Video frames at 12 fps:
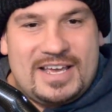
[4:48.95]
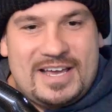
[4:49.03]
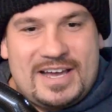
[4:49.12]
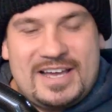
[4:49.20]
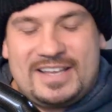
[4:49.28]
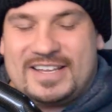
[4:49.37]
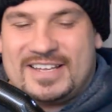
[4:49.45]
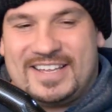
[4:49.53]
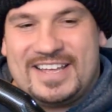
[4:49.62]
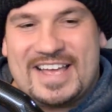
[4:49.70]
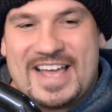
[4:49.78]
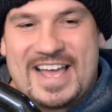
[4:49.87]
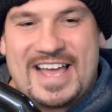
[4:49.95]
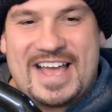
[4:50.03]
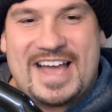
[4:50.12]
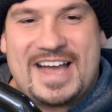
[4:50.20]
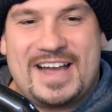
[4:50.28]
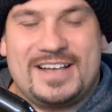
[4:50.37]

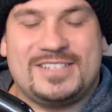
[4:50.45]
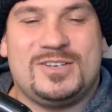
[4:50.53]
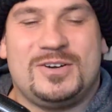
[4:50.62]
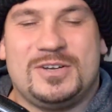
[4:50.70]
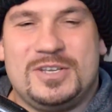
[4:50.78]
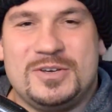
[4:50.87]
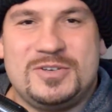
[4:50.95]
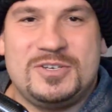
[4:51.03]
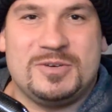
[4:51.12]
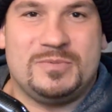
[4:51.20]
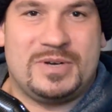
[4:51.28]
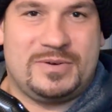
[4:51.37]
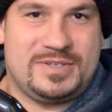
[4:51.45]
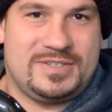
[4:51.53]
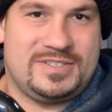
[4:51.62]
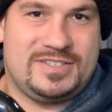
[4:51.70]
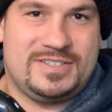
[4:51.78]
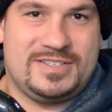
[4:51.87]
I saw on YouTube when I
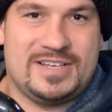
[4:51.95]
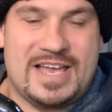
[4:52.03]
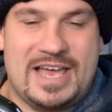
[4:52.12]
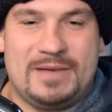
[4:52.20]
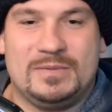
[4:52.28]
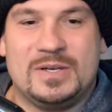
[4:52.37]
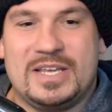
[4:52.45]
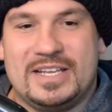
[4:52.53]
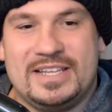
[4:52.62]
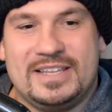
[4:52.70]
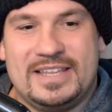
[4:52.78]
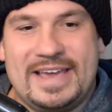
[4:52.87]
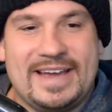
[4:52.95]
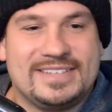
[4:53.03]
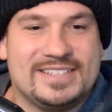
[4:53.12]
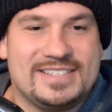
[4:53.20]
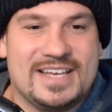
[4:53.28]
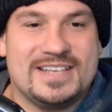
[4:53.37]
was looking at the
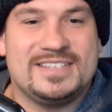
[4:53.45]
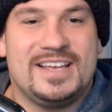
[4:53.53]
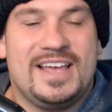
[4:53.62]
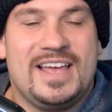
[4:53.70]
Exocets,